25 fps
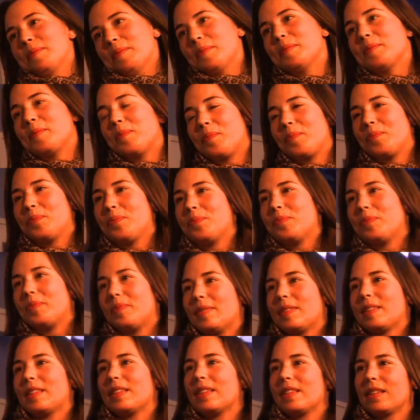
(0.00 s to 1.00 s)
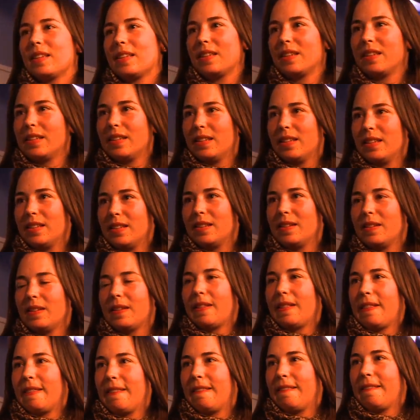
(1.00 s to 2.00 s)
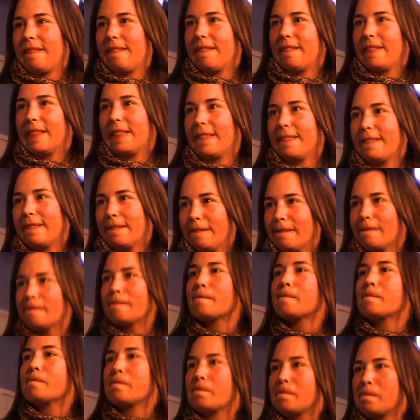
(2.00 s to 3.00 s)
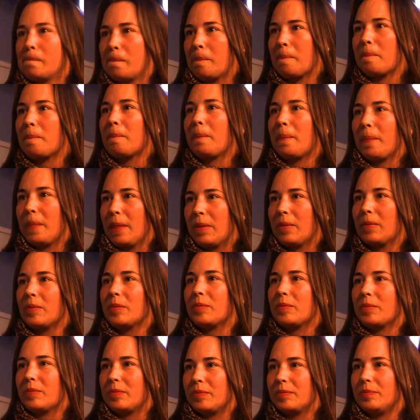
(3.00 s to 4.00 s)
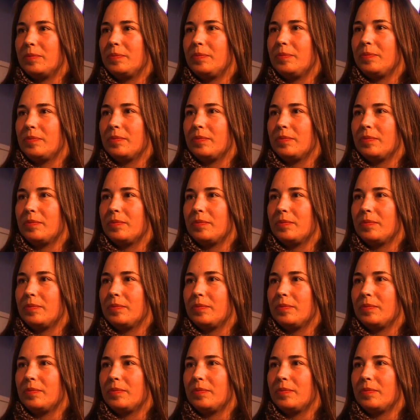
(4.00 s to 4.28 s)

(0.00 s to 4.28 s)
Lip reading: And then B, maybe somebody who's a veteran blogger and has some success,